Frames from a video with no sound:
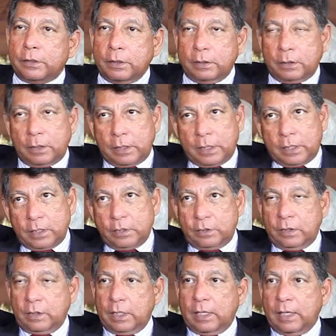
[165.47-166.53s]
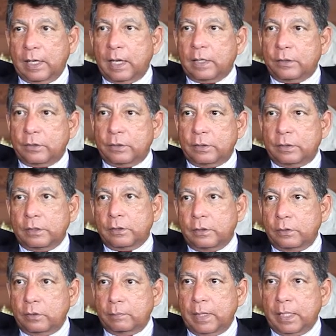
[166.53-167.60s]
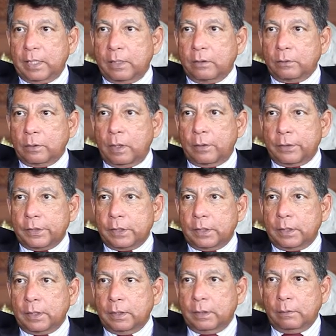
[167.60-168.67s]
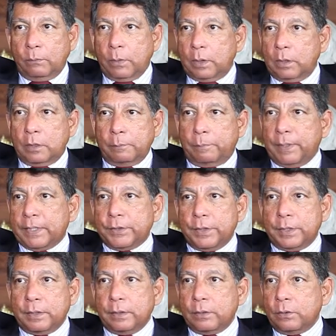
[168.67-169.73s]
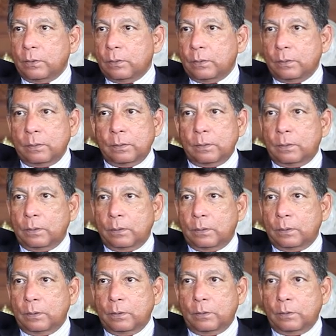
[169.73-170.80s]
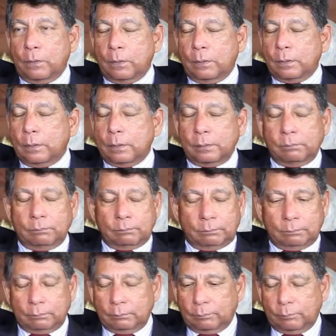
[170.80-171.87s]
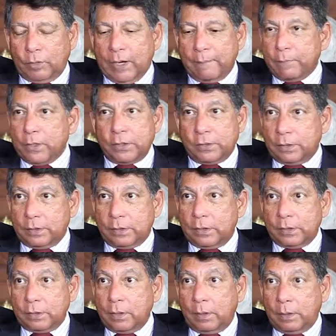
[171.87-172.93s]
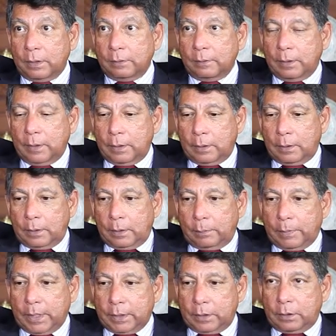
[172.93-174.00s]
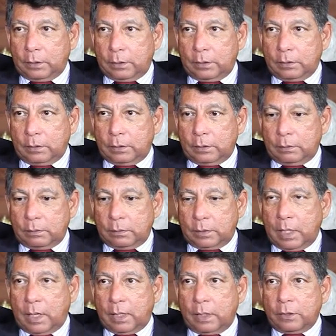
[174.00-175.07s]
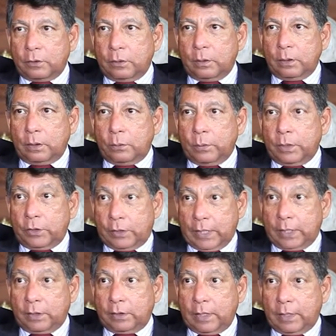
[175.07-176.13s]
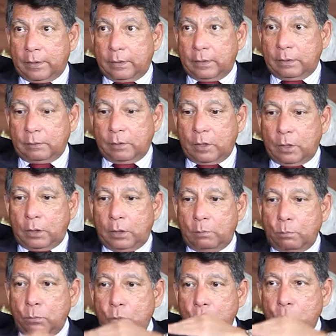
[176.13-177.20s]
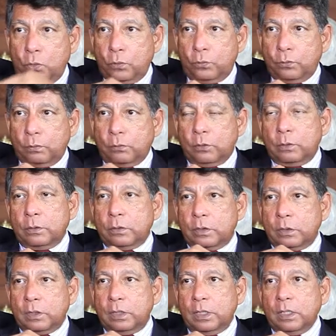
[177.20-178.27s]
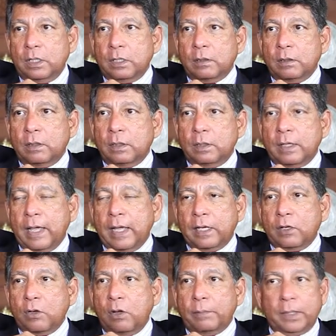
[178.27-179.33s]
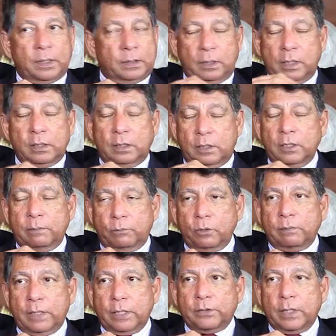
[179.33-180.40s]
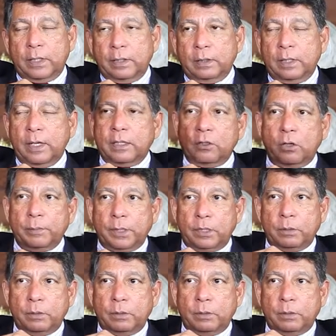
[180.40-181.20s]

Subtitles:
The leaders are the highest decision-making authority, whether the presidents or prime ministers and so on. But it starts with the secretariat. It moves to the senior economic, in terms of ASEAN economic